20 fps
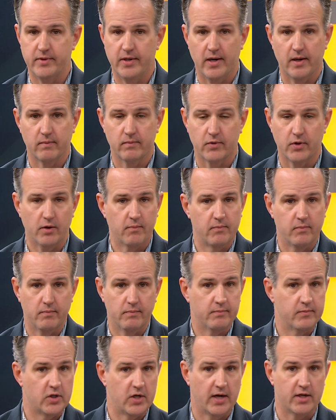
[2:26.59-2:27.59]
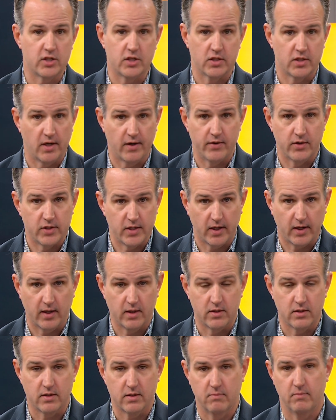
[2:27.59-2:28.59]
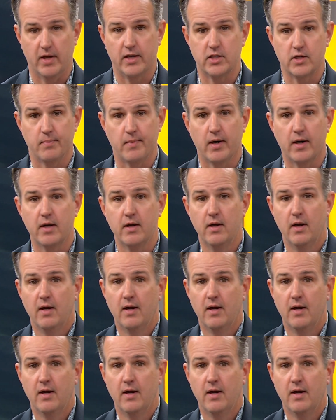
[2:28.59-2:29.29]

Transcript: you know, good chance to sell your tickets, make some money,